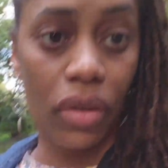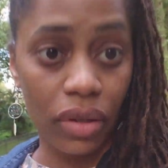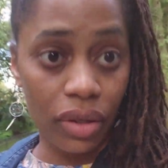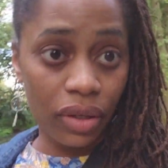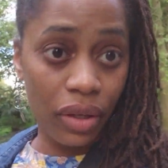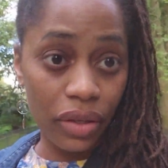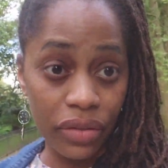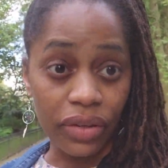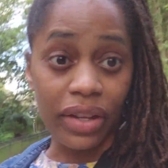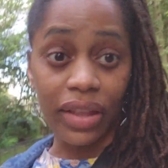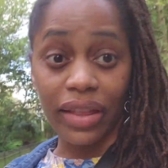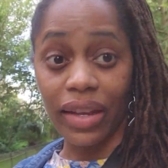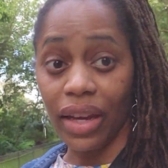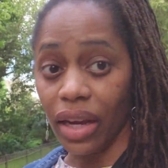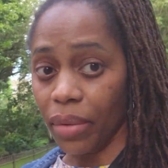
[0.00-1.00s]
So I
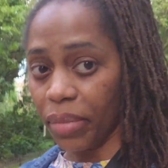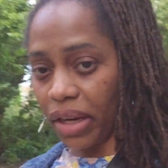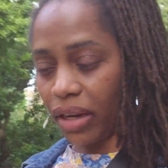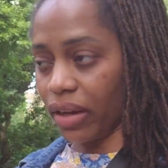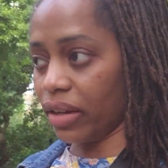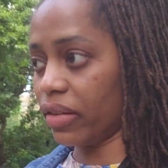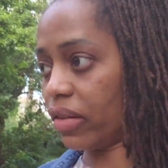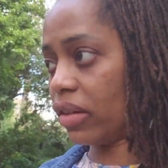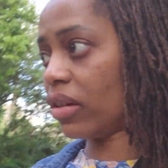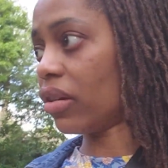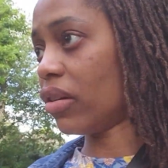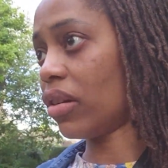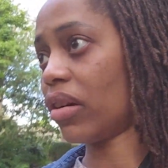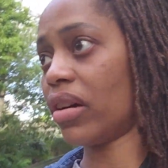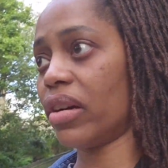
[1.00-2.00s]
think I'm in
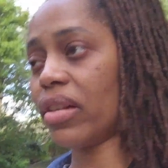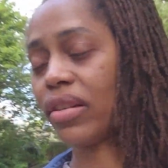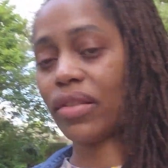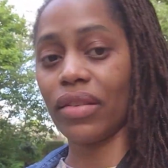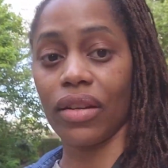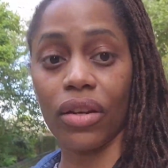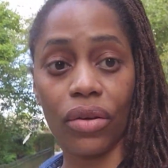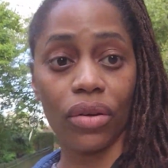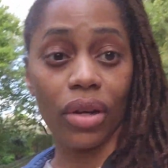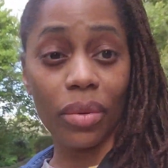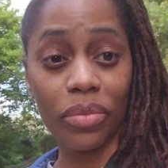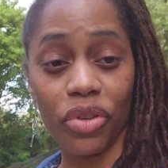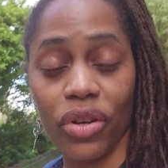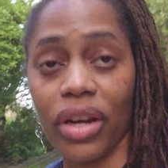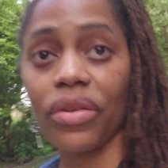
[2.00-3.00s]
Kensington Gardens now. I'm
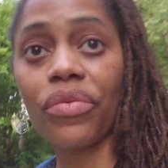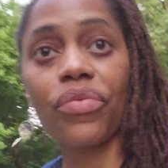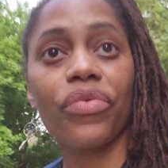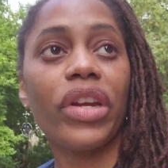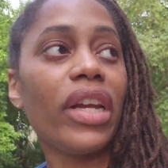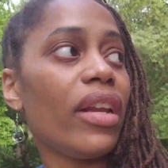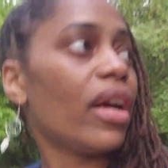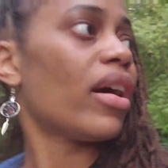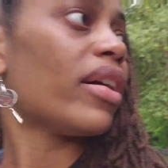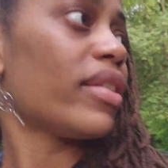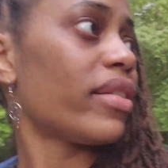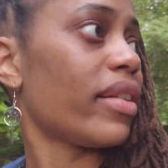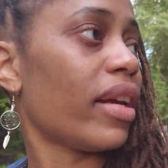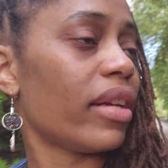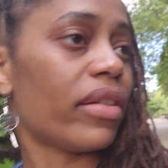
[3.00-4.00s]
trying really hard
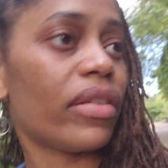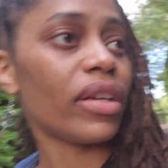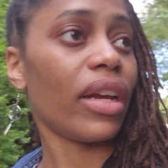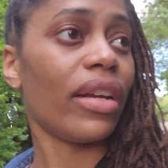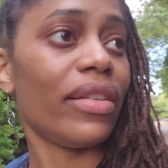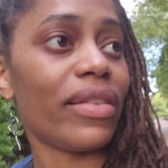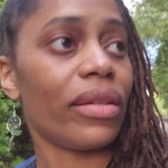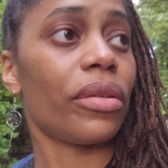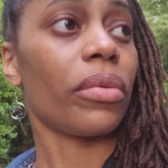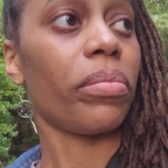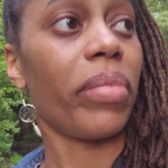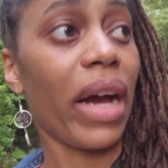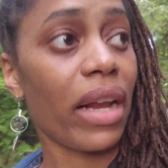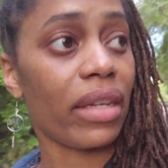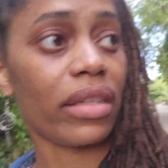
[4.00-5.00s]
to get to Kensington
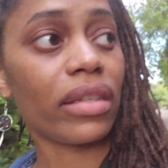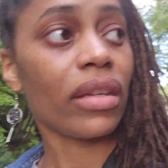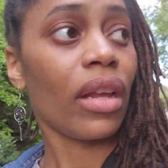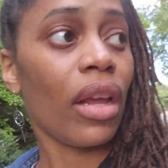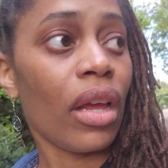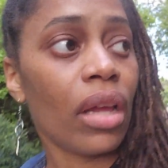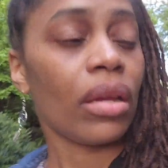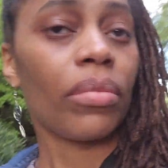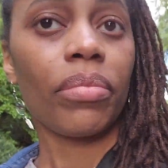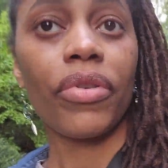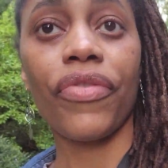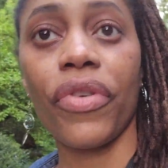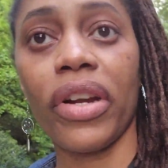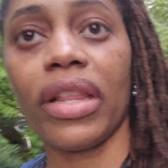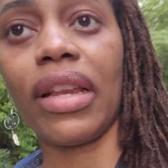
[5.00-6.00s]
Palace
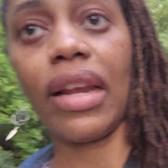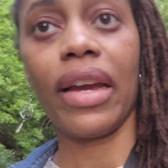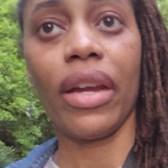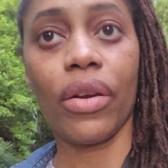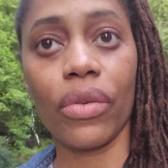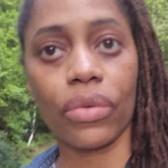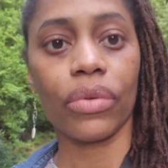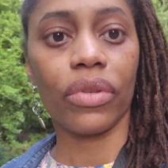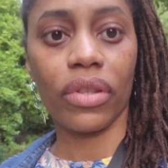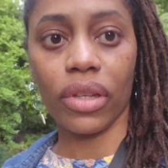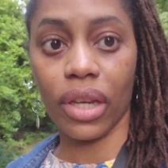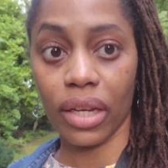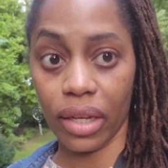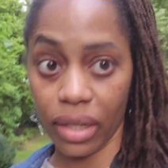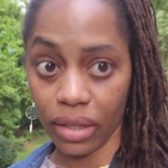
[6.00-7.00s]
before the light goes,
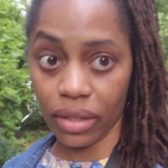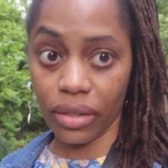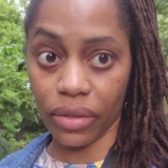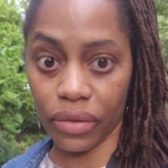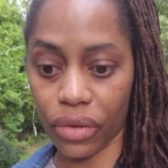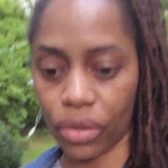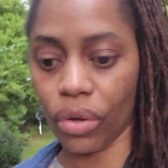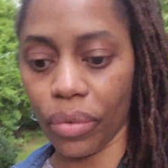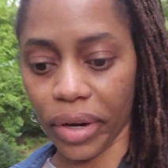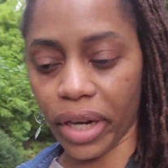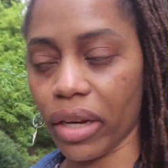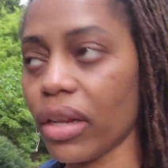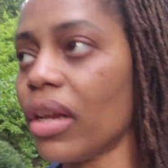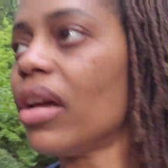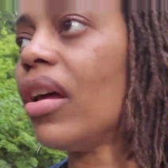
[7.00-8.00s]
and it is
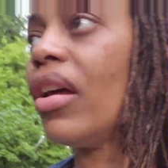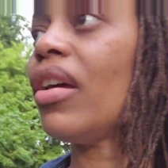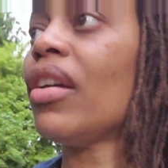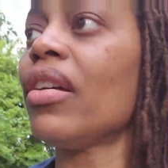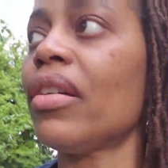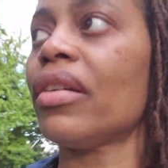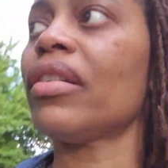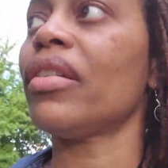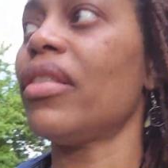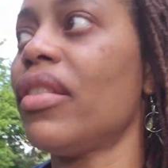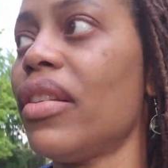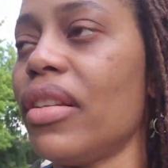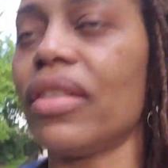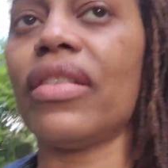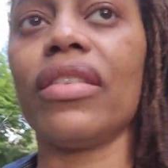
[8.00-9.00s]
going.
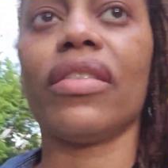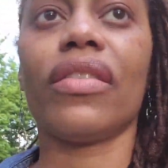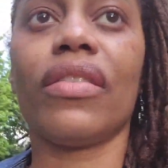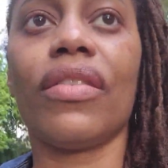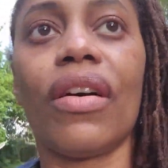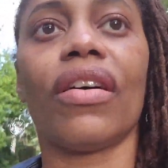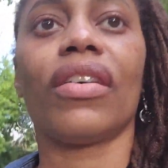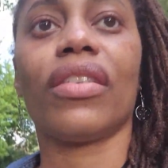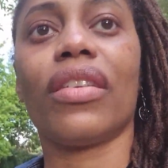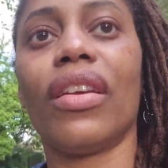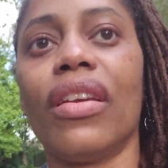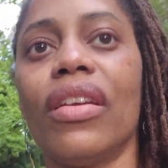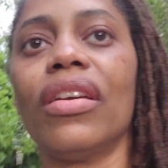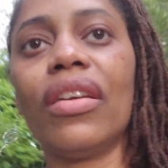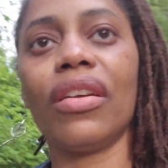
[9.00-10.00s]
This is not
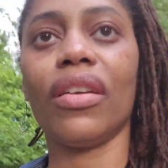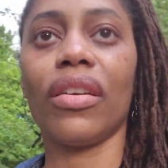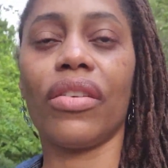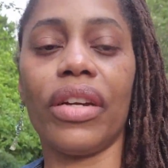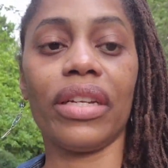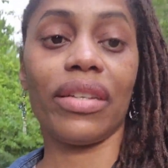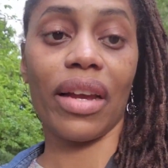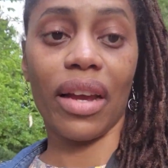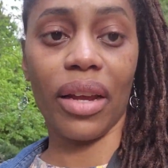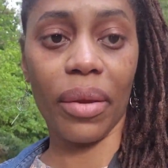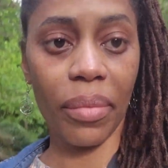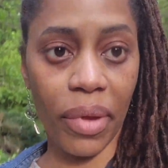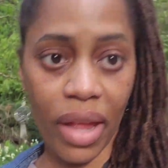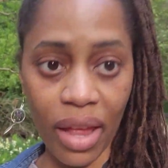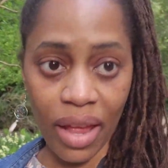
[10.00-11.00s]
a great
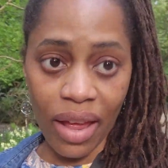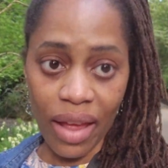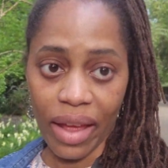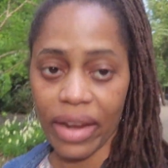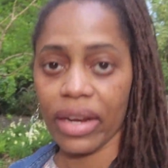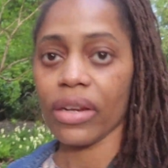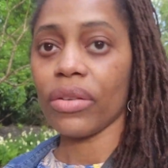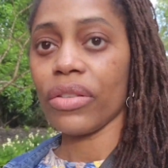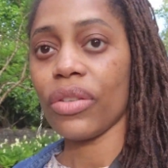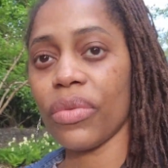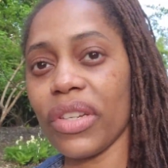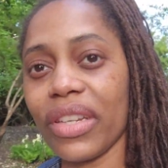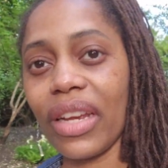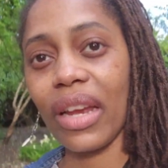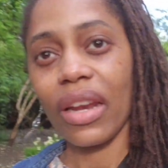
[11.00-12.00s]
time. And I also want
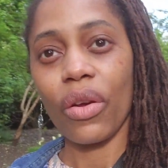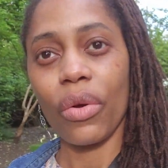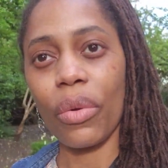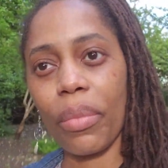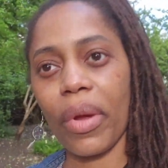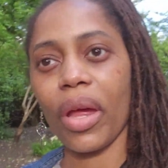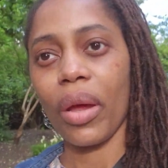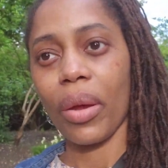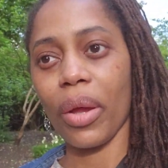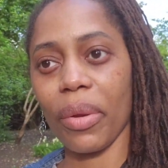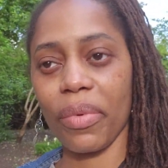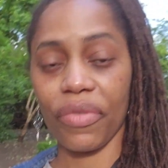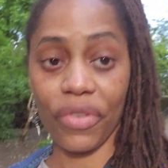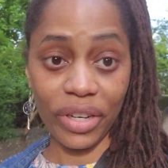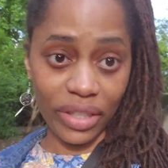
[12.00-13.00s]
to get home
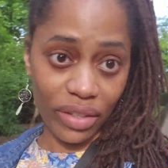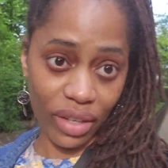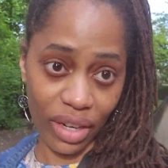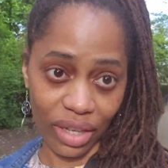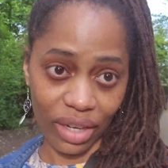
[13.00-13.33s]
before it's dark.